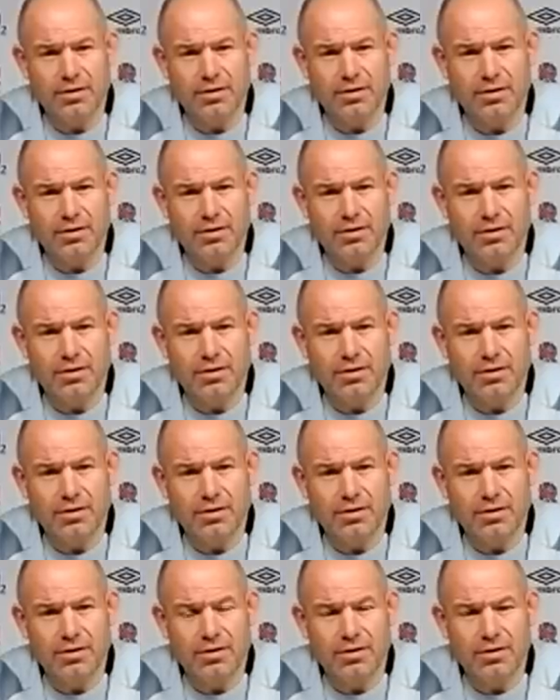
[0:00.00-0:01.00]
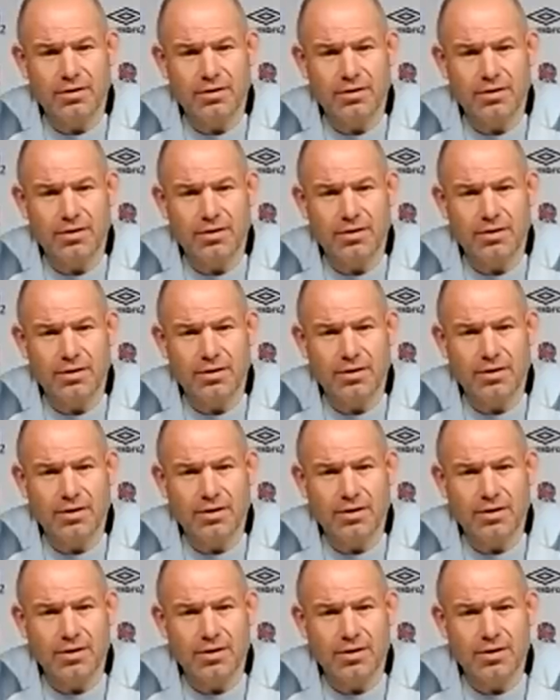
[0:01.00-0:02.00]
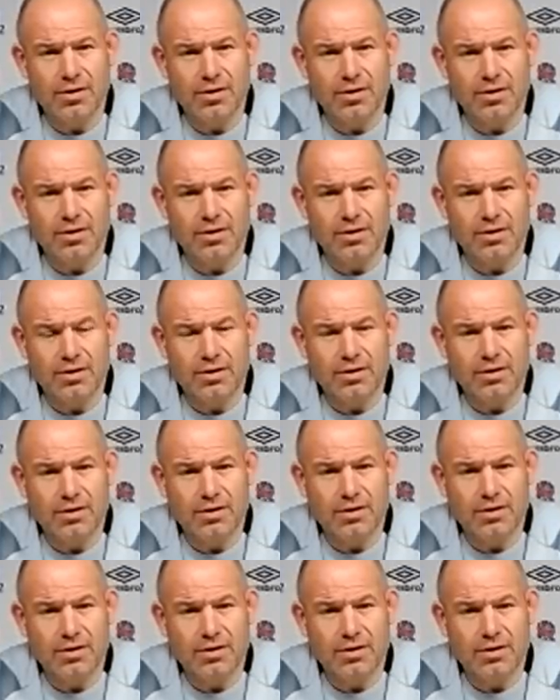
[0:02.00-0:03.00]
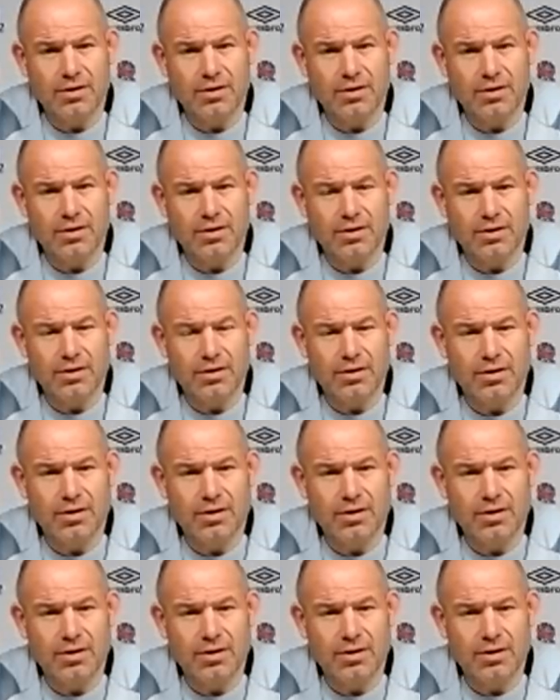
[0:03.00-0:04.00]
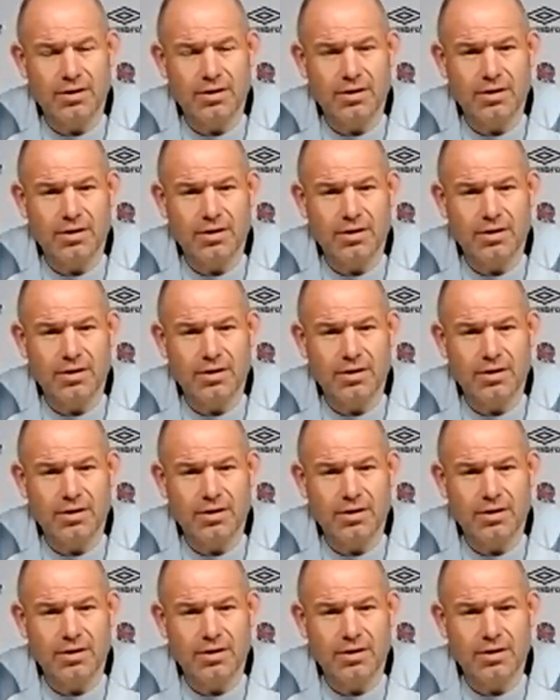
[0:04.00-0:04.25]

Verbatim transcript: John, you in the pack, are you going to pack? Are you going to make them nastier?